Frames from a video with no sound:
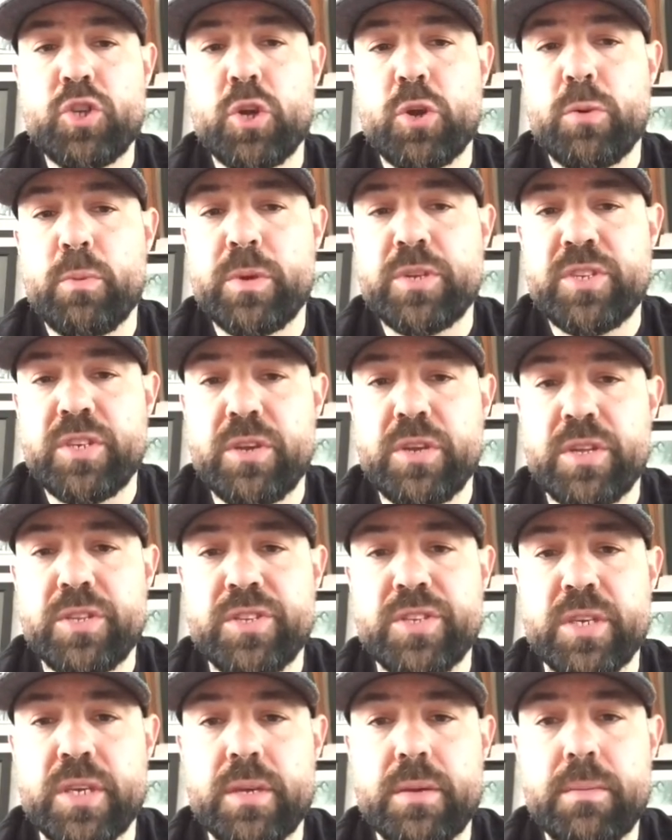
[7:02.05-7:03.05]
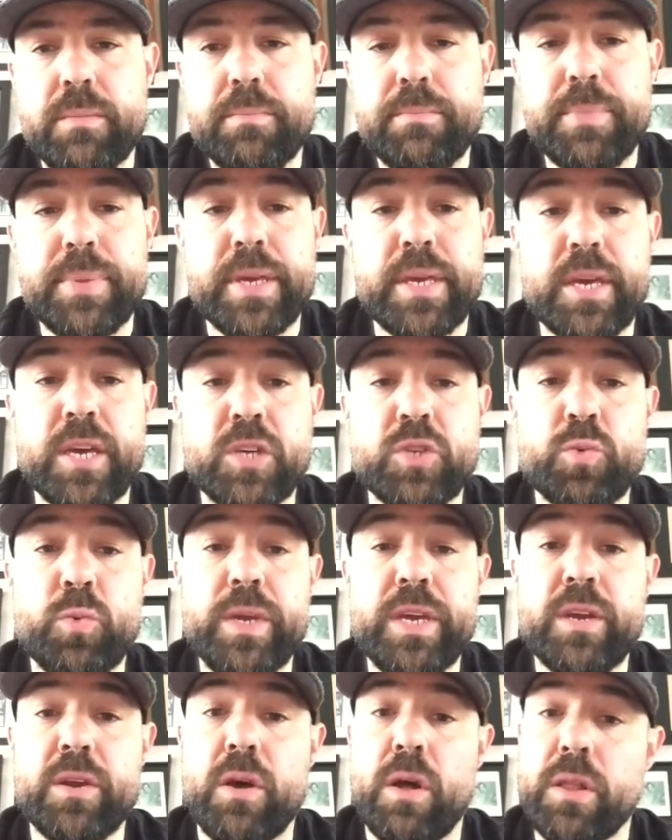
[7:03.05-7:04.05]
your resiliency, because
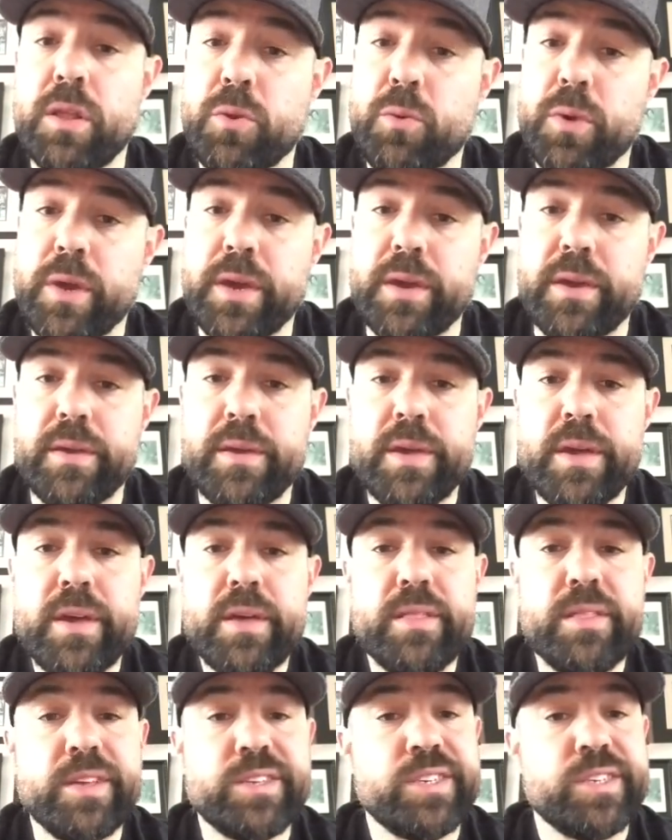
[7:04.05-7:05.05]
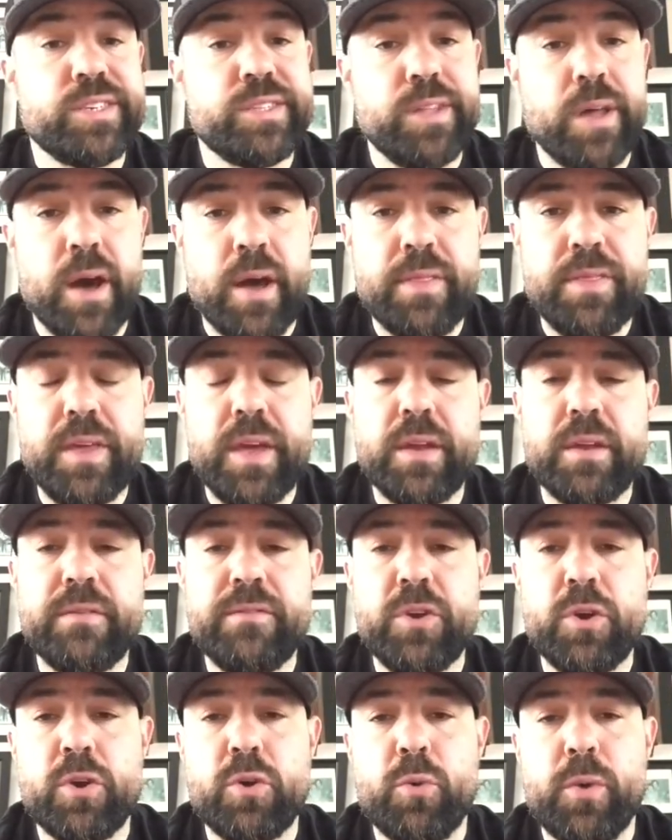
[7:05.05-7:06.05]
we can all agree this is not the end
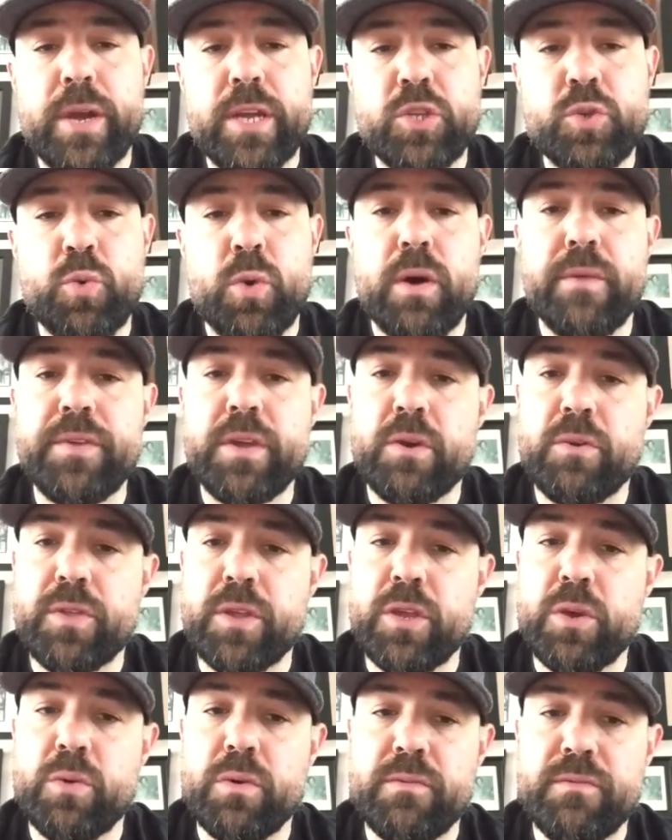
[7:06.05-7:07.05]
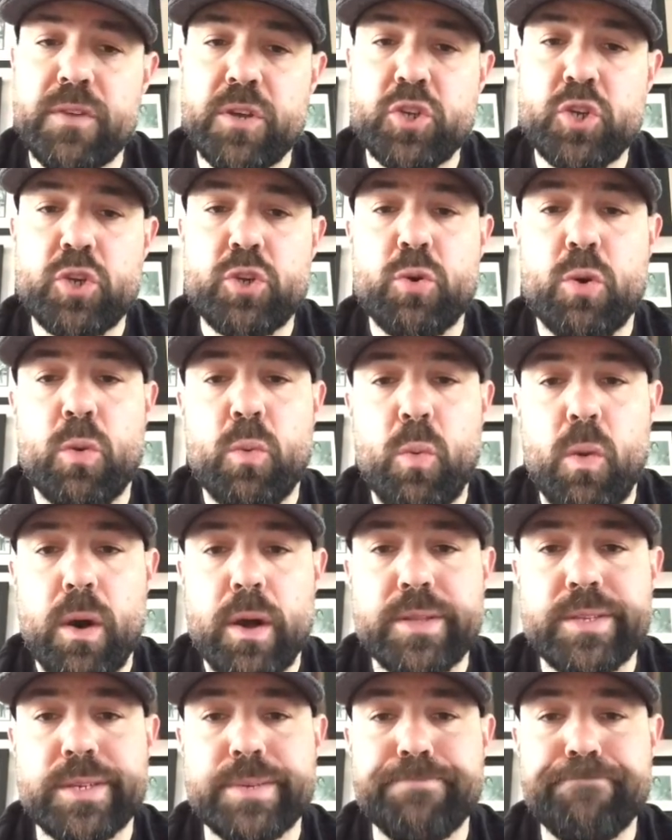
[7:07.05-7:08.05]
of your grade 12 year that you envisioned or
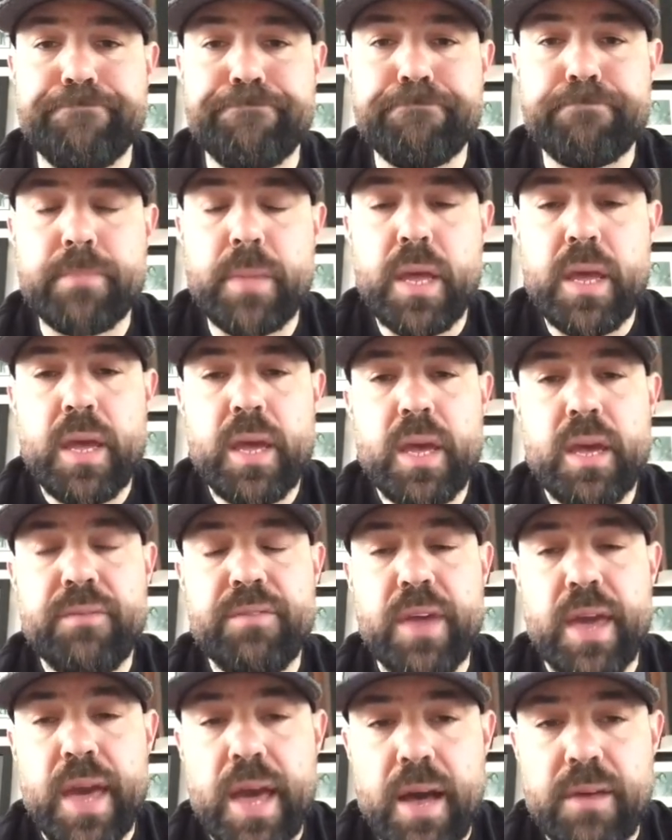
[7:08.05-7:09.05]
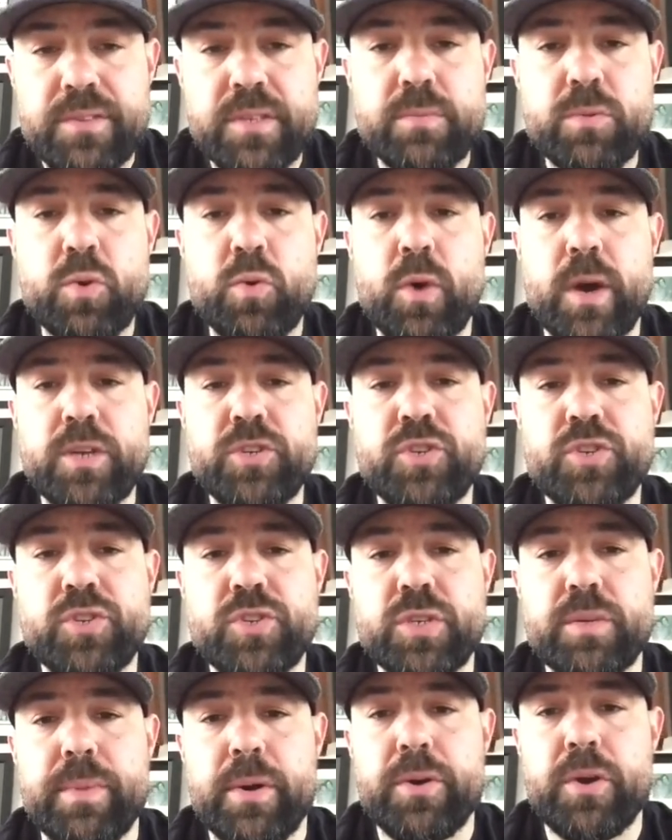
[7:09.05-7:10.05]
wanted. If you have some
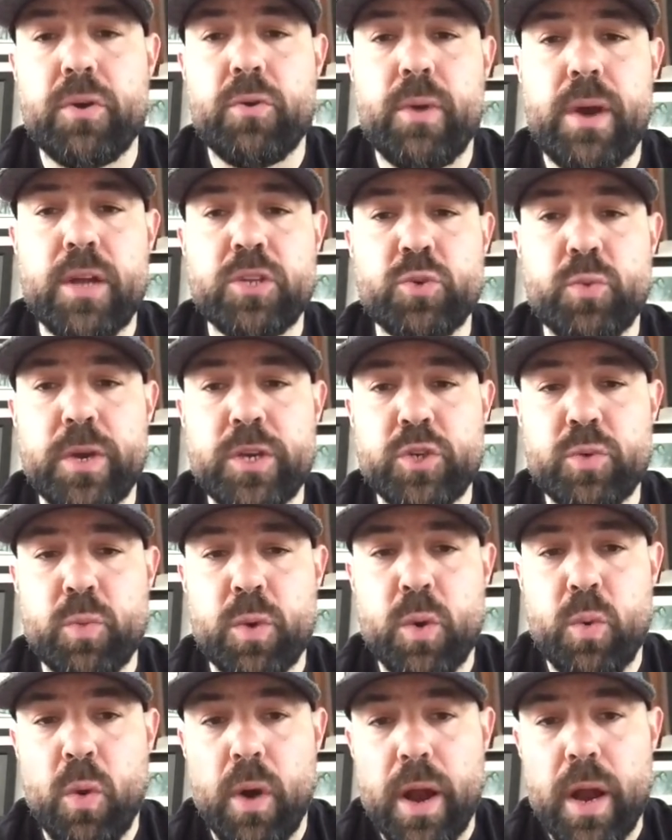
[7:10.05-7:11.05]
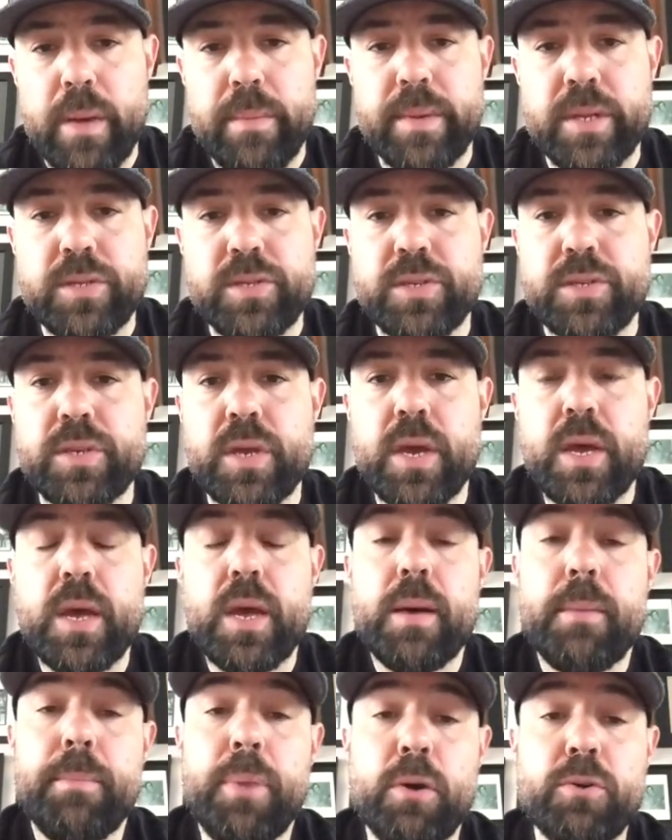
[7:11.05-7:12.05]
questions about your graduation requirements,
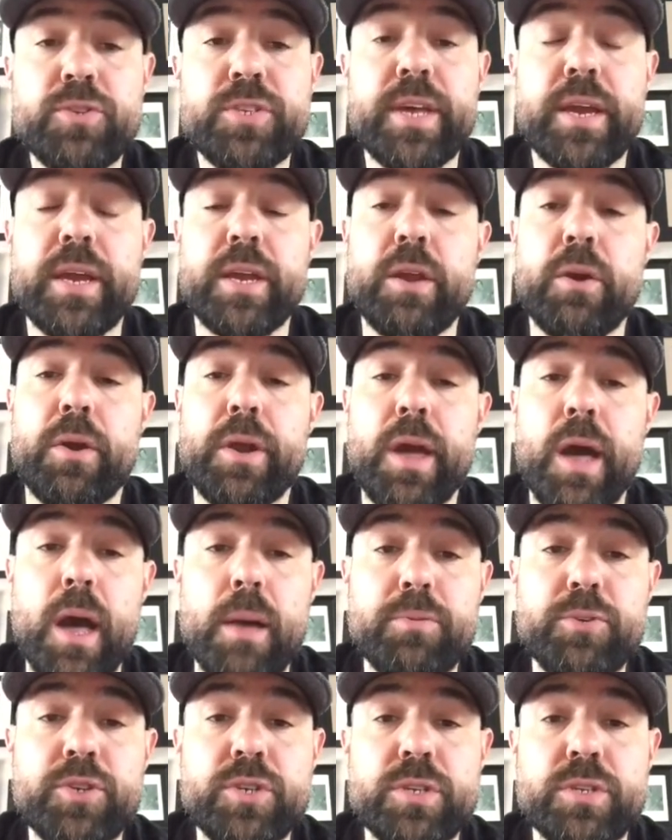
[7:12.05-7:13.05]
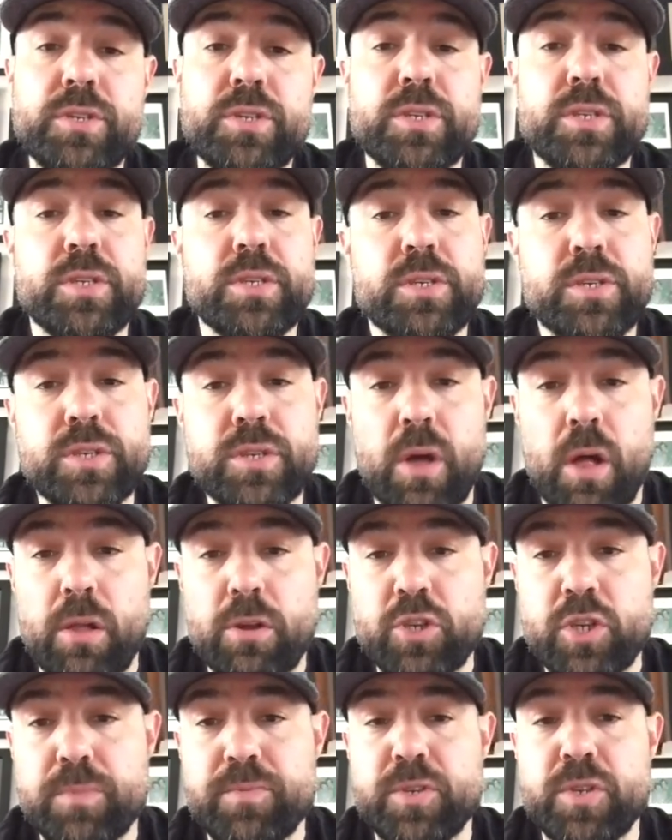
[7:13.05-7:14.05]
post-secondary options,
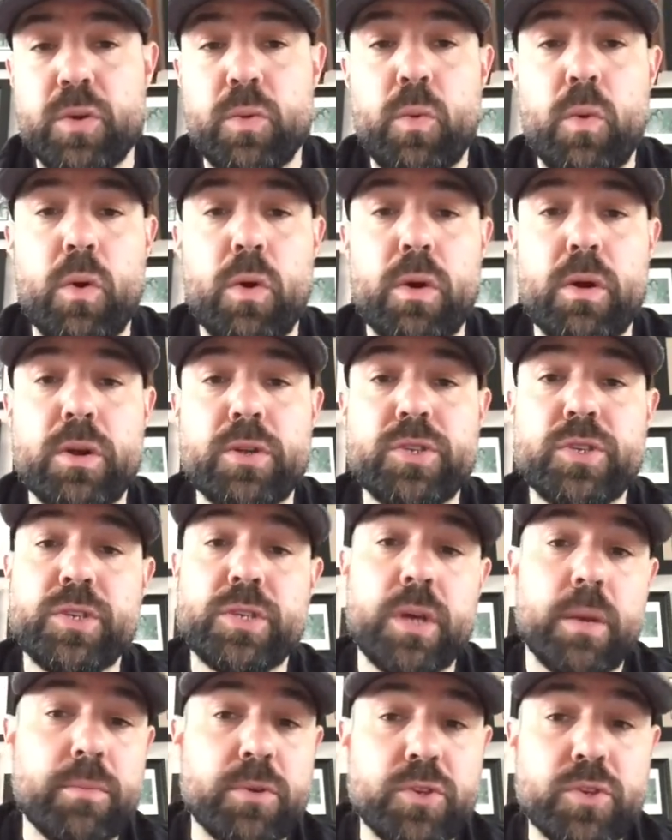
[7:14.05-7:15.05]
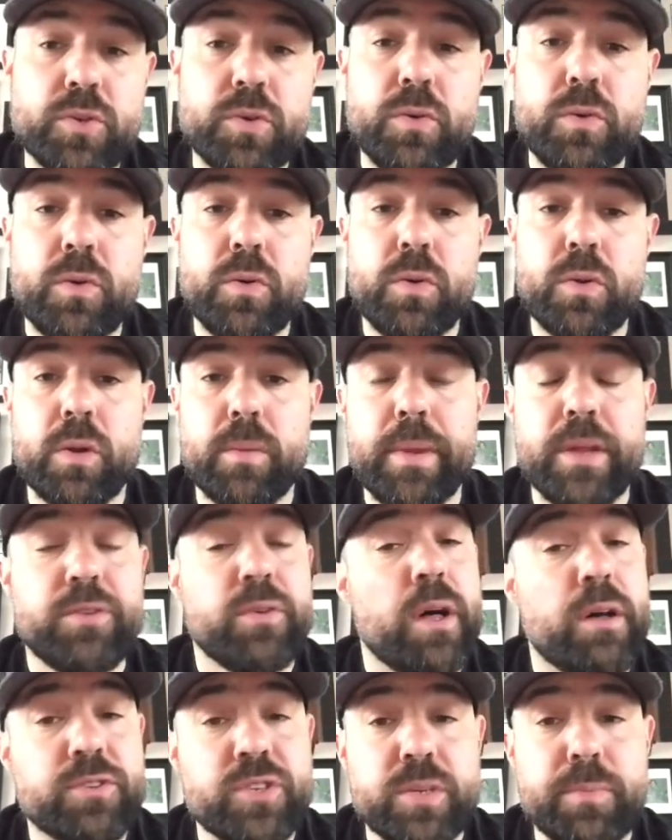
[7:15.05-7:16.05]
scholarships and awards, summer school, or
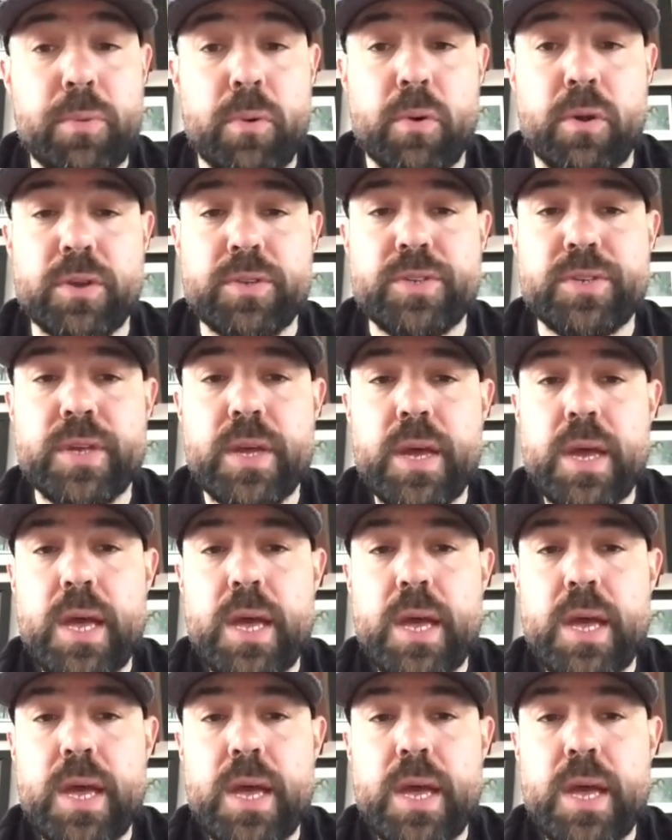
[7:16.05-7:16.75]
mental health supports,